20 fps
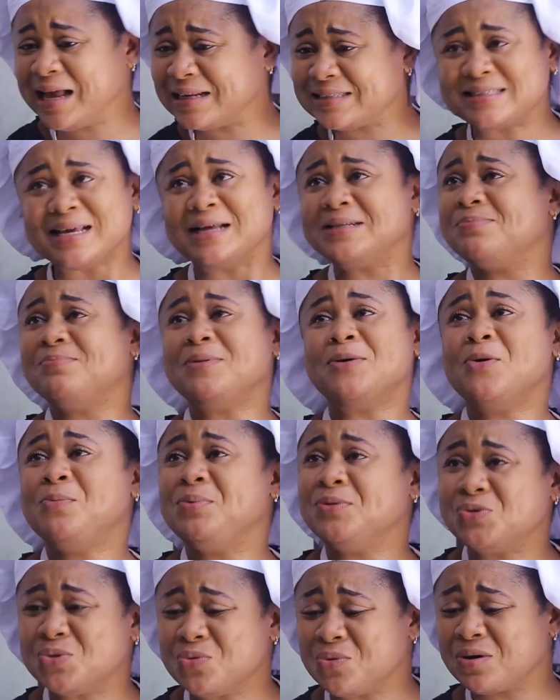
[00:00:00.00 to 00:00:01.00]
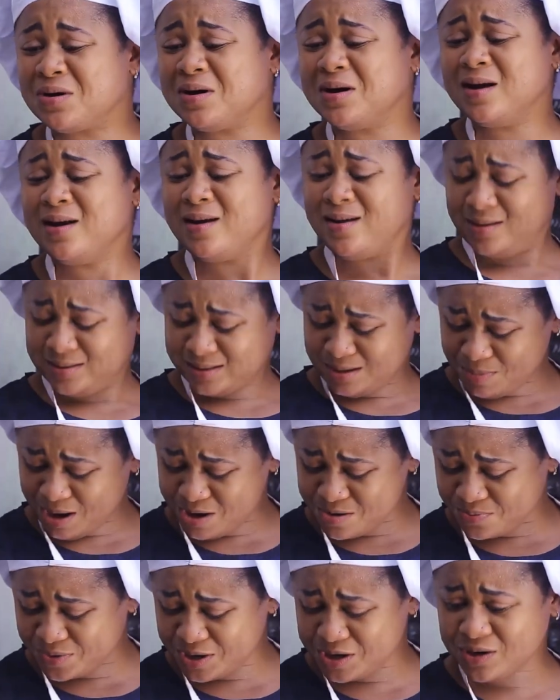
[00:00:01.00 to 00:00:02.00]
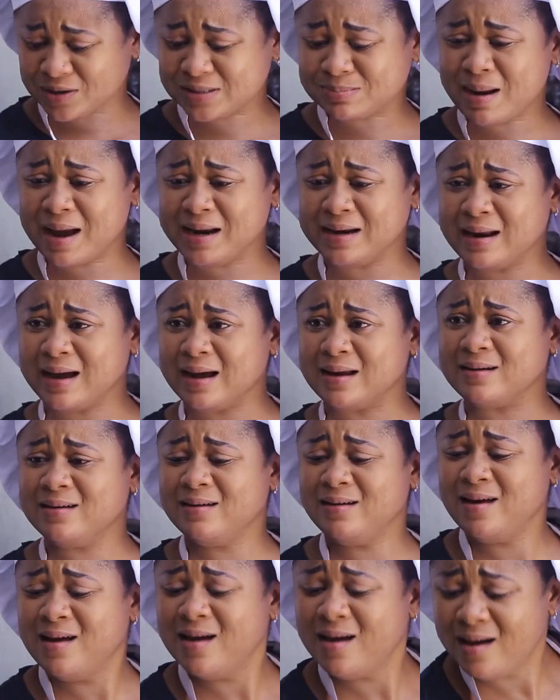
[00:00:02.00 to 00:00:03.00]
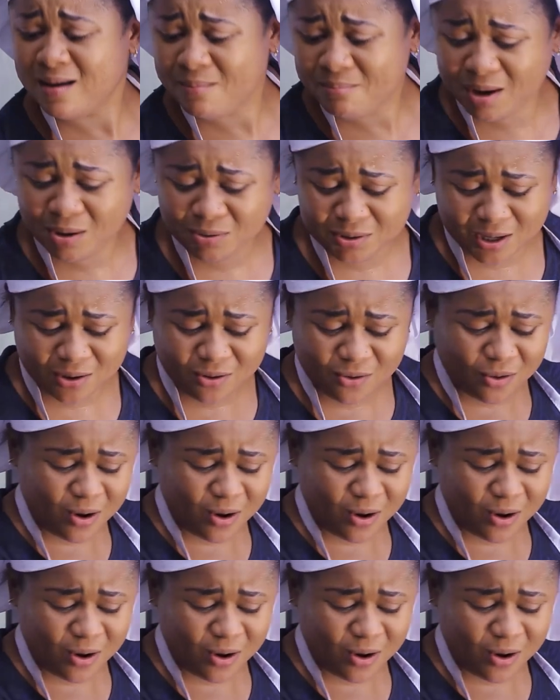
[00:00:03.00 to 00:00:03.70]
guy accepts me, no be joke. So maybe bring your smile down. Maybe they